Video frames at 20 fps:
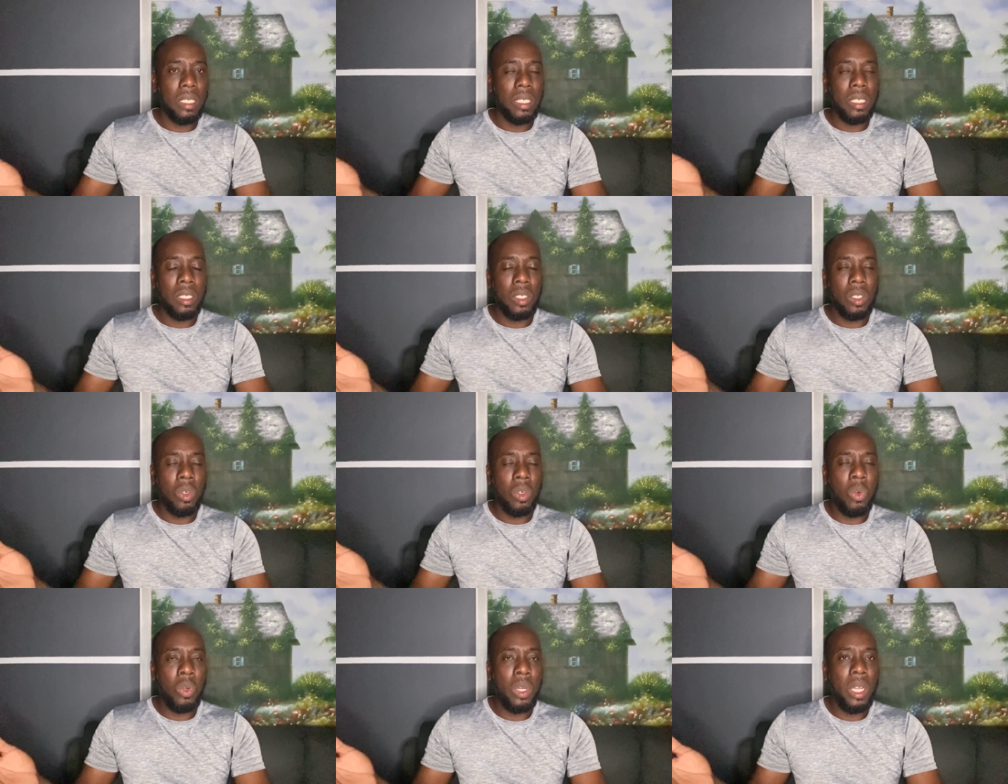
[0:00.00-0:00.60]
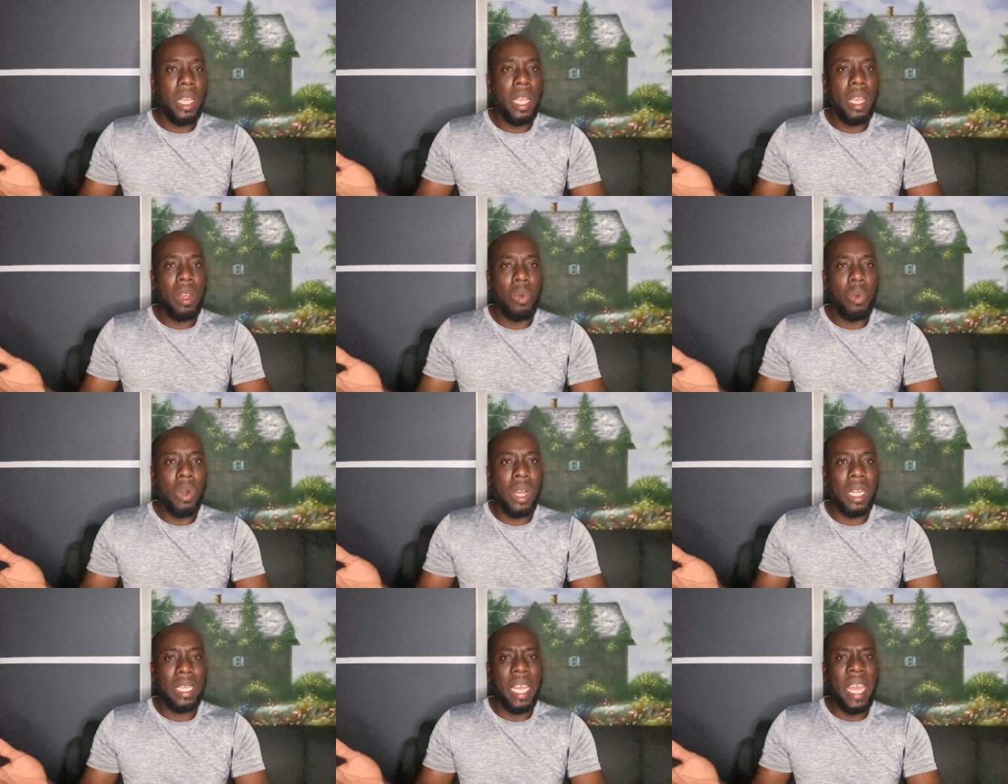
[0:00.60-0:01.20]
So who the hell
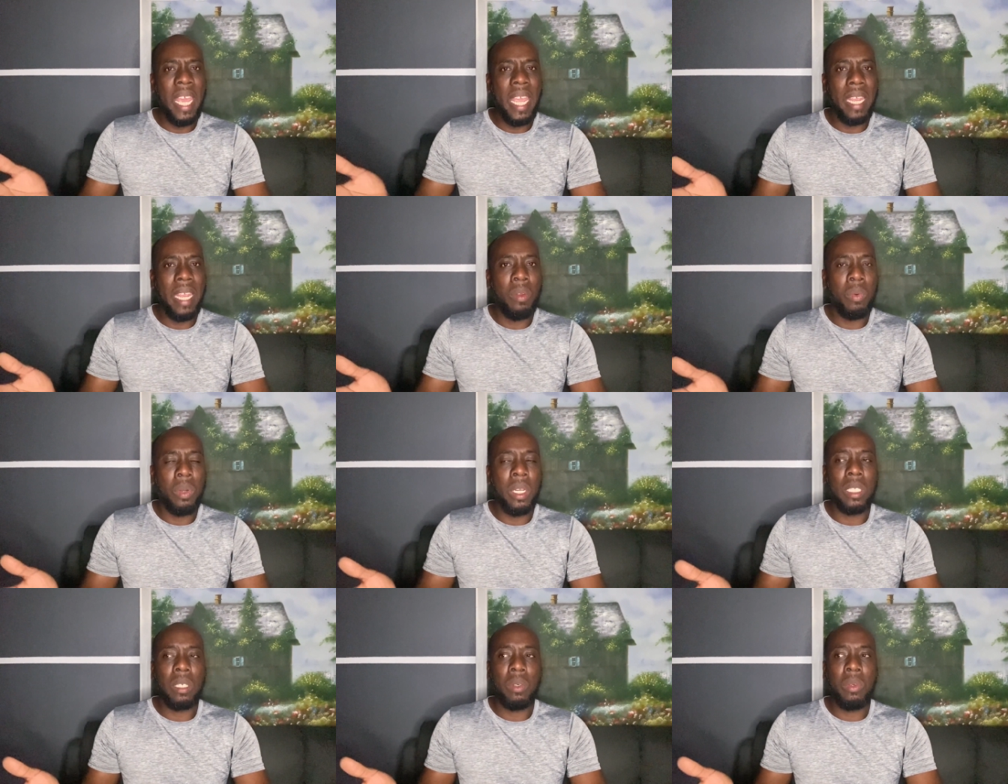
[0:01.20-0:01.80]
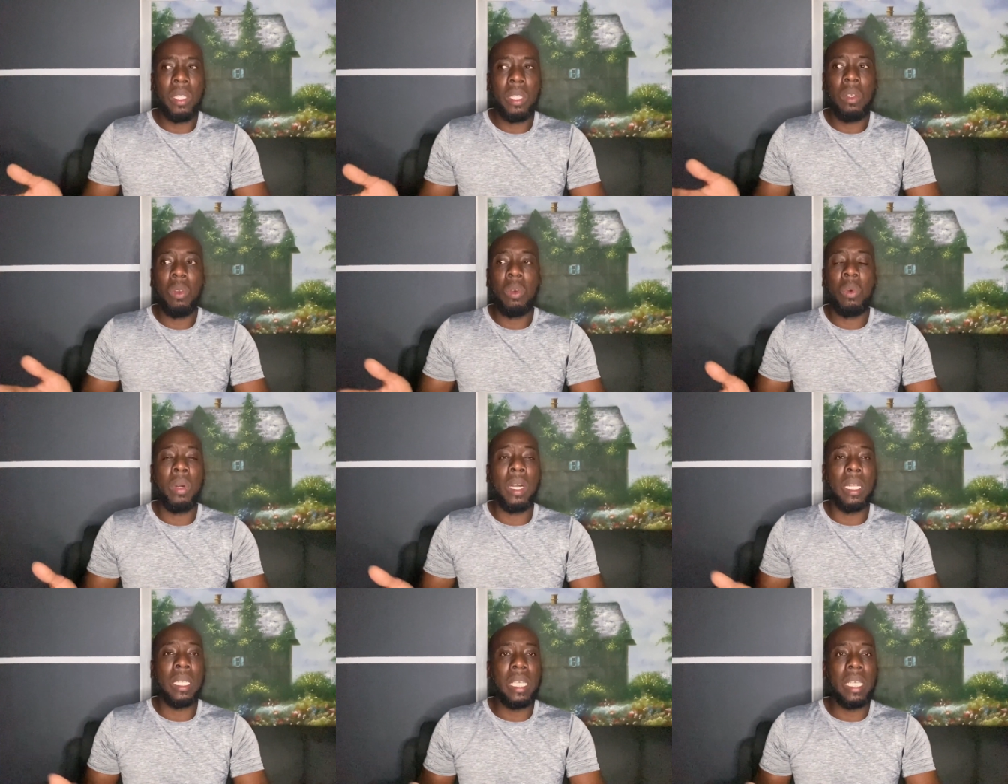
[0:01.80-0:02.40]
want aid? When they say we tell you we
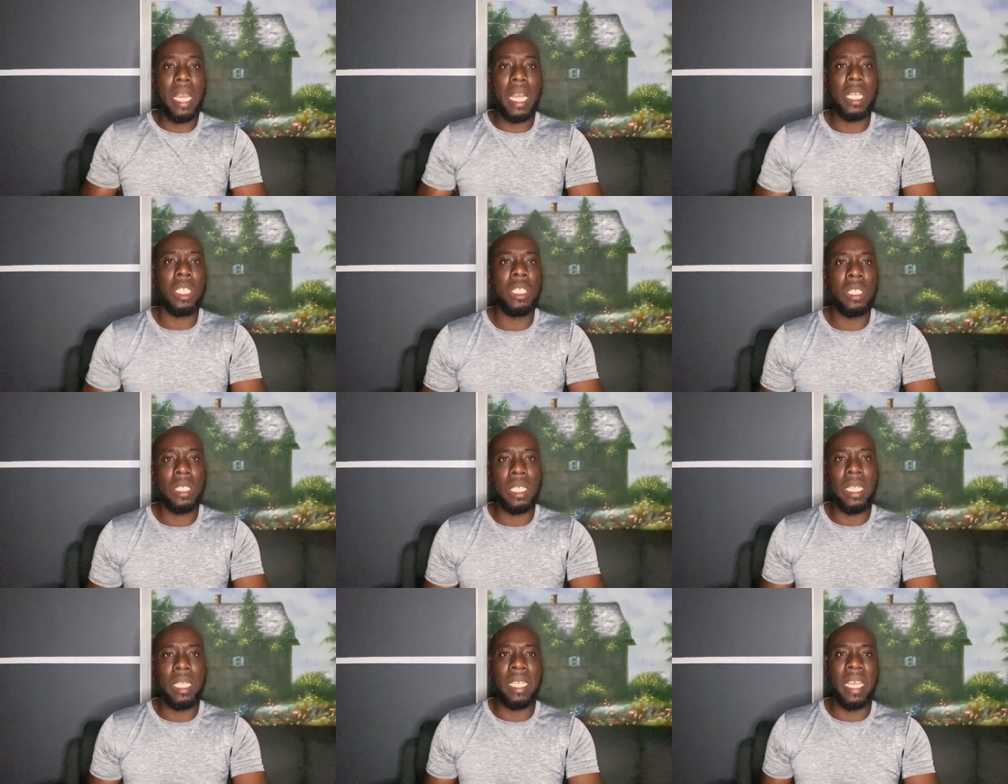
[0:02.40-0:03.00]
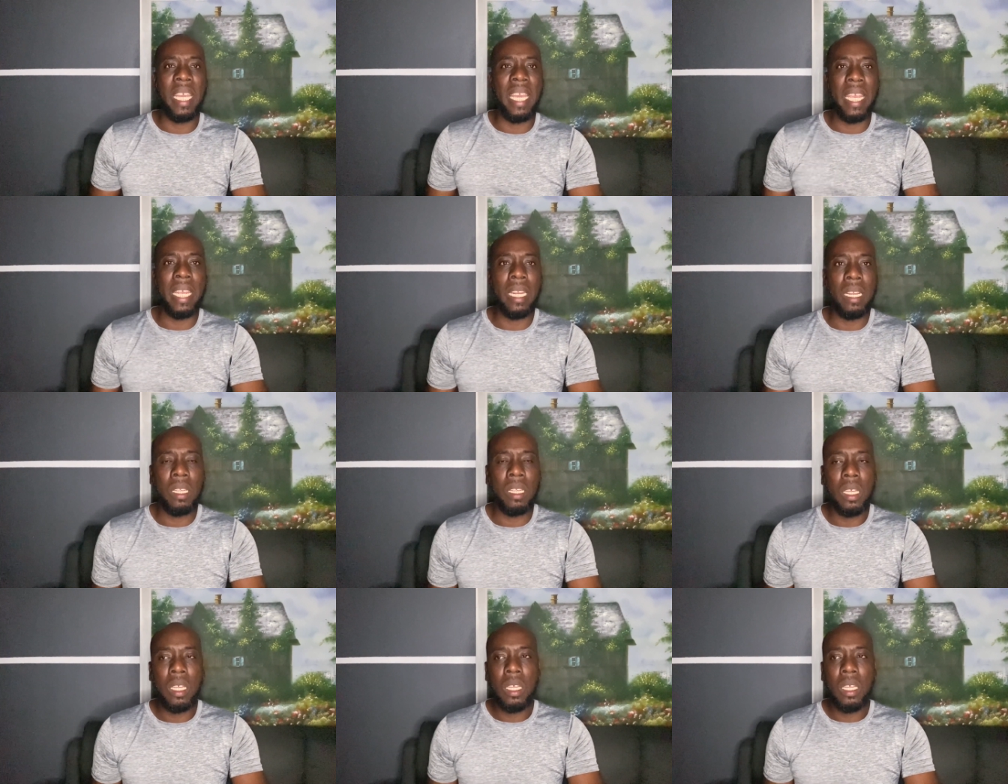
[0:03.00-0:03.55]
want cash, you sending aid.